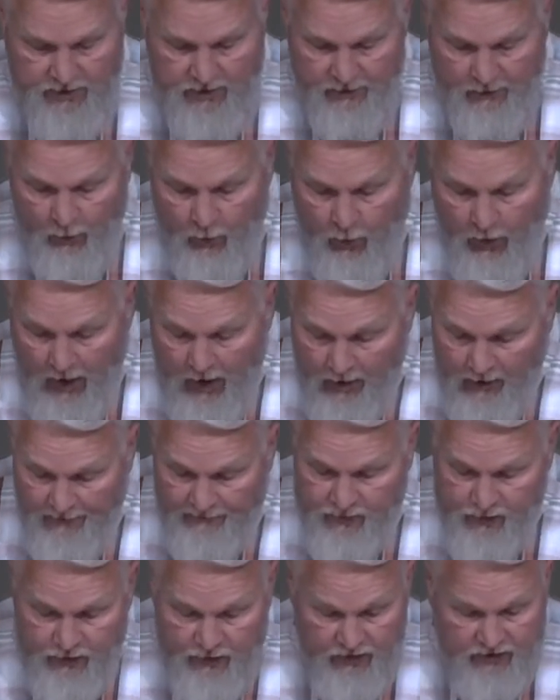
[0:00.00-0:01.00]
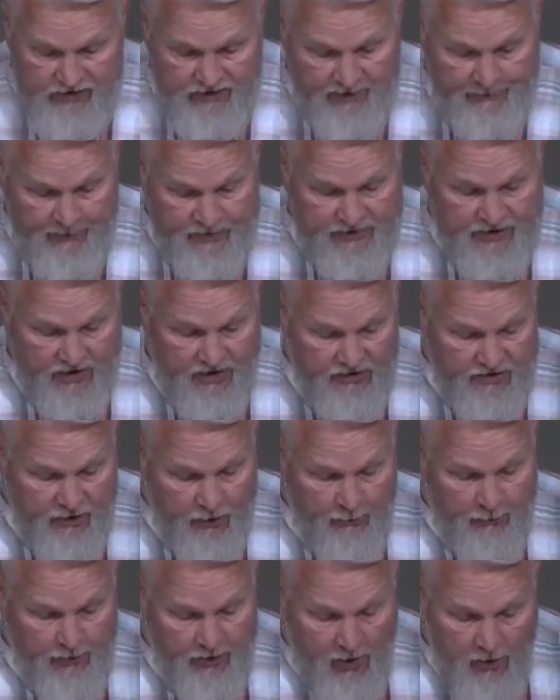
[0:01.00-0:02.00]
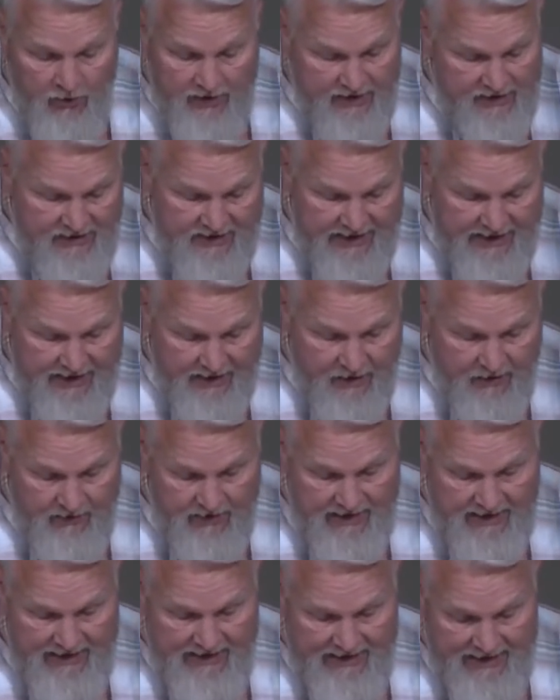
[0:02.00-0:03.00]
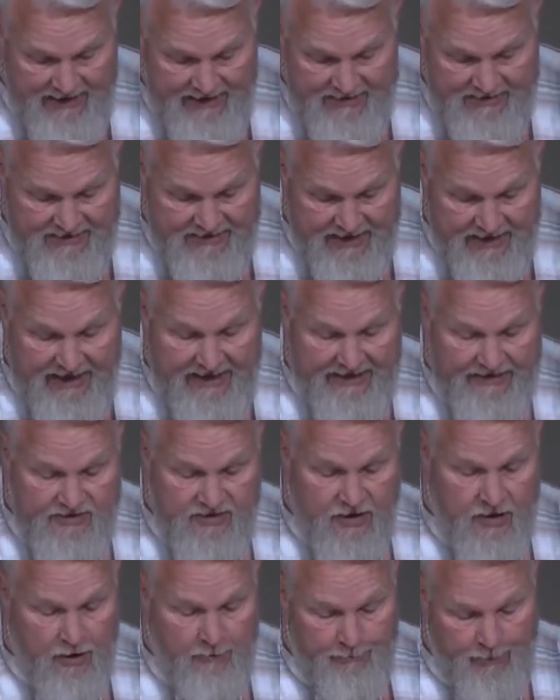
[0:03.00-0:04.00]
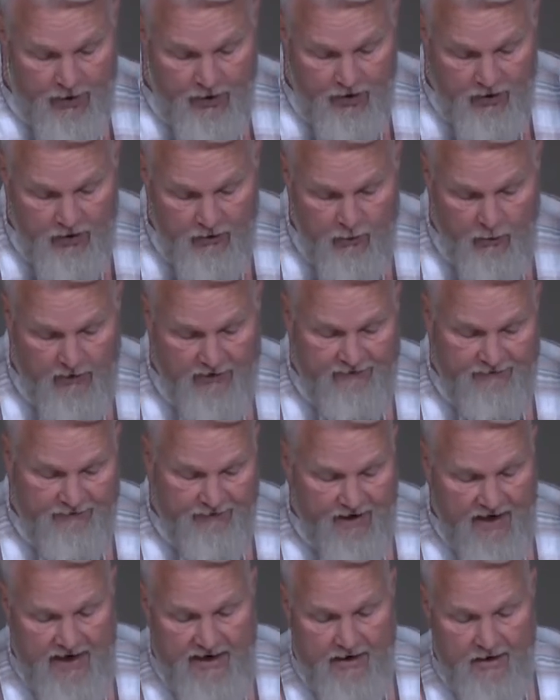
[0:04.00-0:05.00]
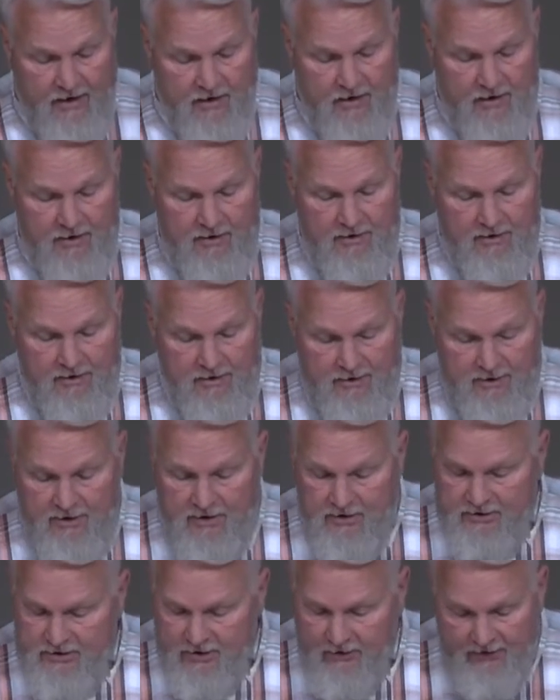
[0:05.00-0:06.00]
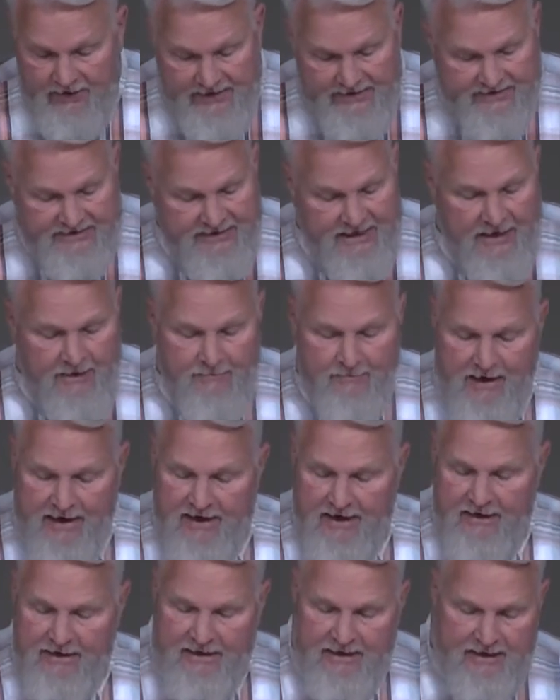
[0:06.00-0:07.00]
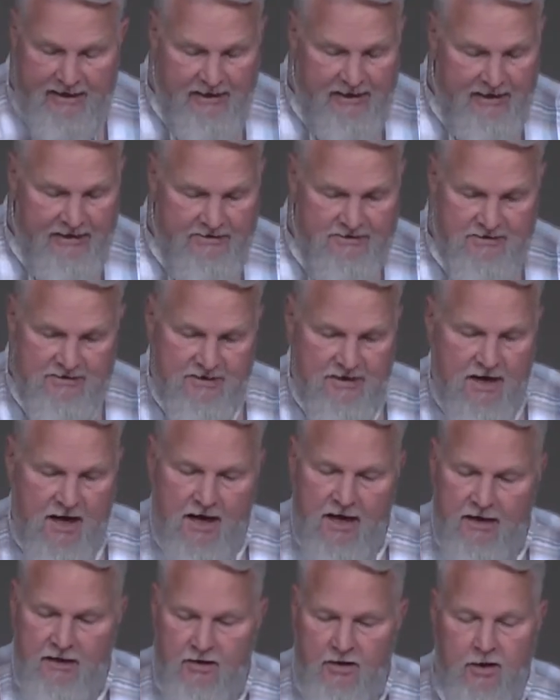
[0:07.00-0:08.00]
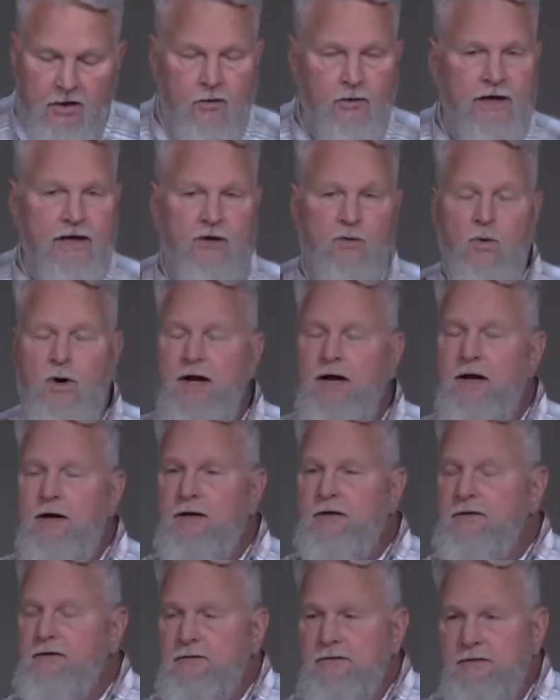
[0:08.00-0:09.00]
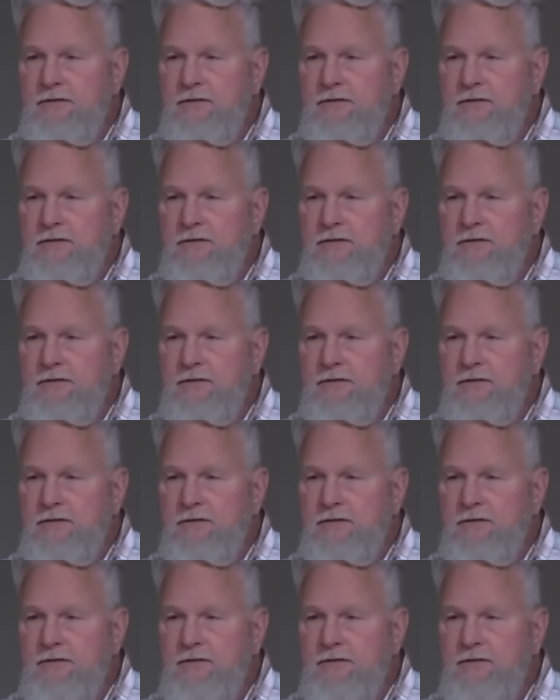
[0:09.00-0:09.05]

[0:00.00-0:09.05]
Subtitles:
The wall of Jerusalem was also broken down, and its gates are burned with fire." So they said, man, it is not going well.